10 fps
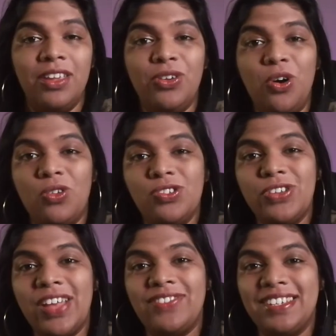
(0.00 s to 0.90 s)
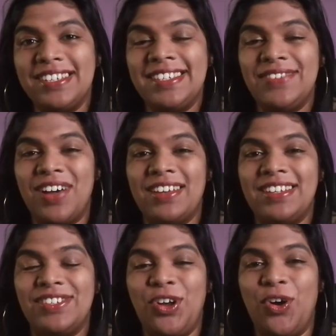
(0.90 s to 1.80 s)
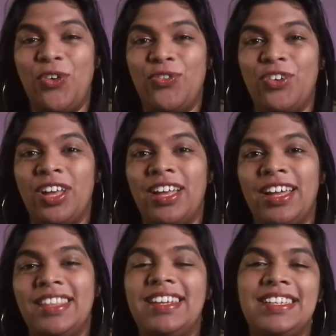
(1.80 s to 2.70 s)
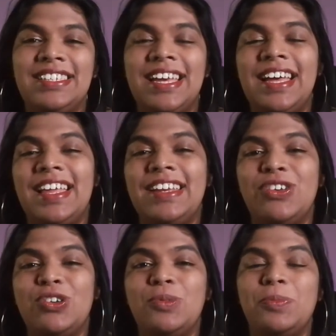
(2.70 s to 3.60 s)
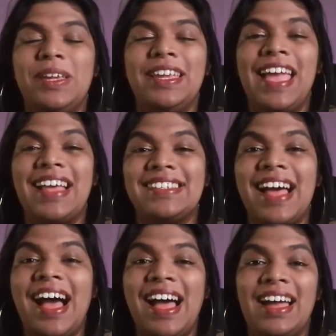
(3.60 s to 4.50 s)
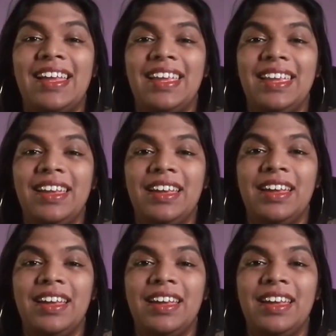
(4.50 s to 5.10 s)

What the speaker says: You also have the disadvantage of the return not being as high